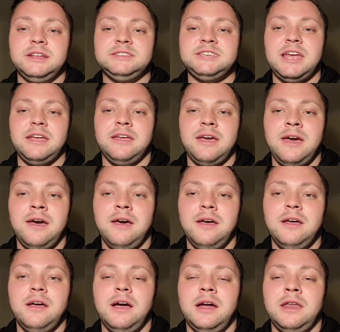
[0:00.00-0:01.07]
Take care,
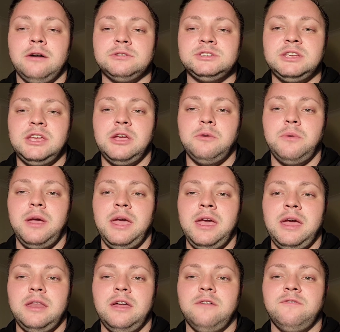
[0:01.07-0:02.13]
and I'll see you
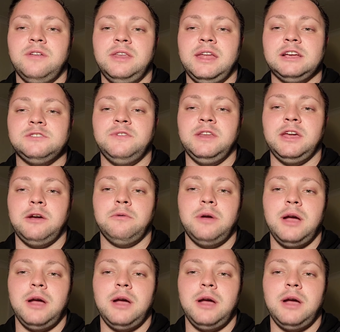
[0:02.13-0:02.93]
in the next video.